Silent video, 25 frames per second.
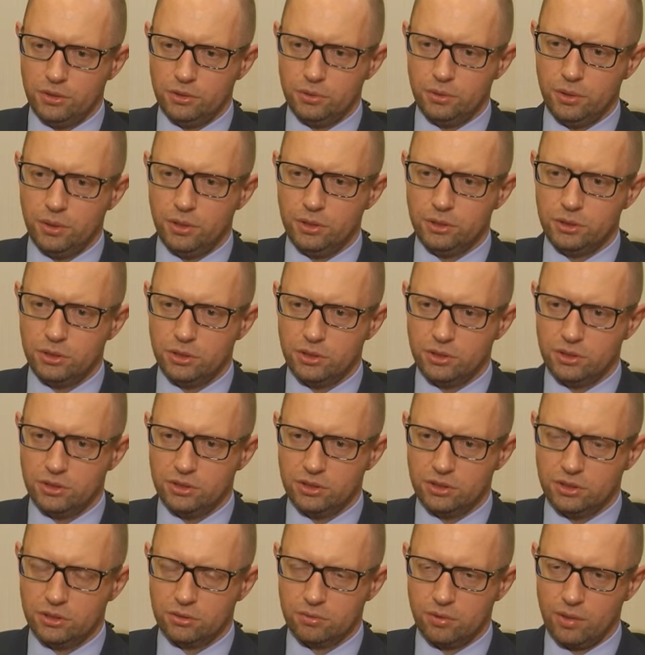situation
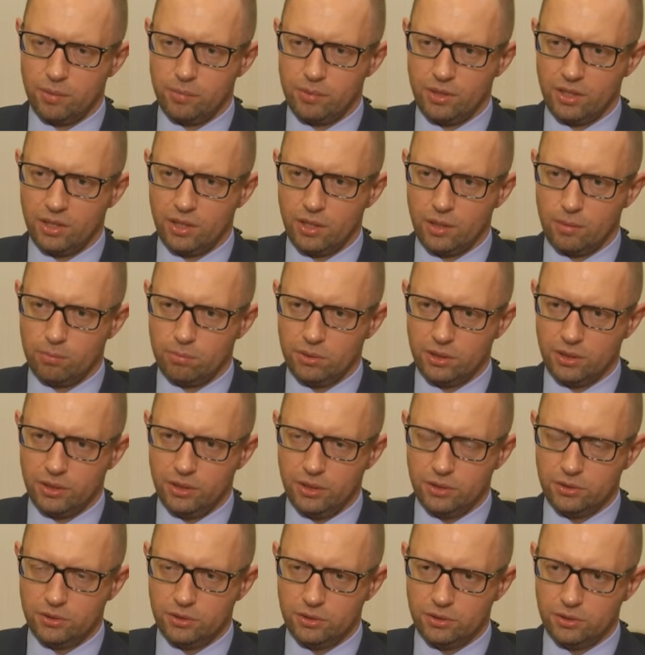is extremely
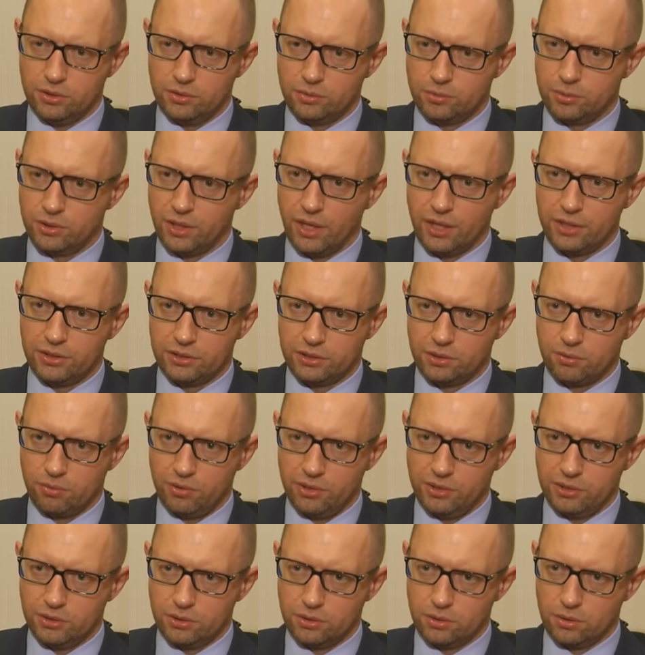complicated and
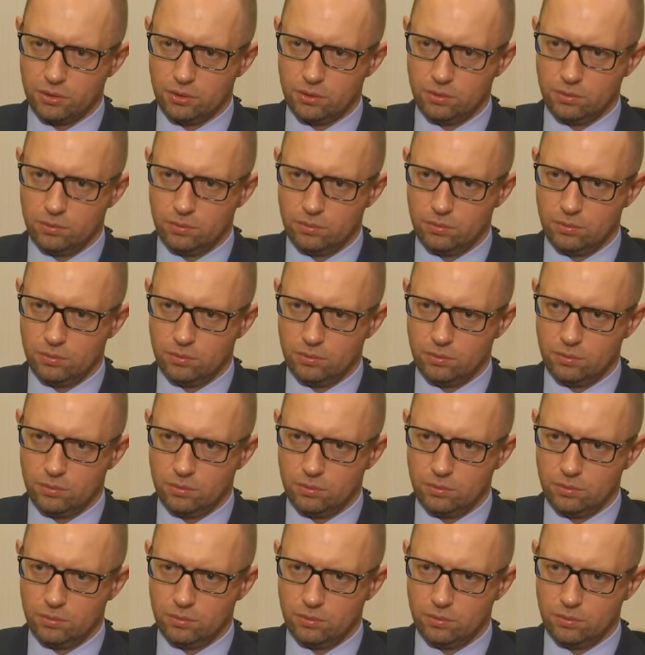critical.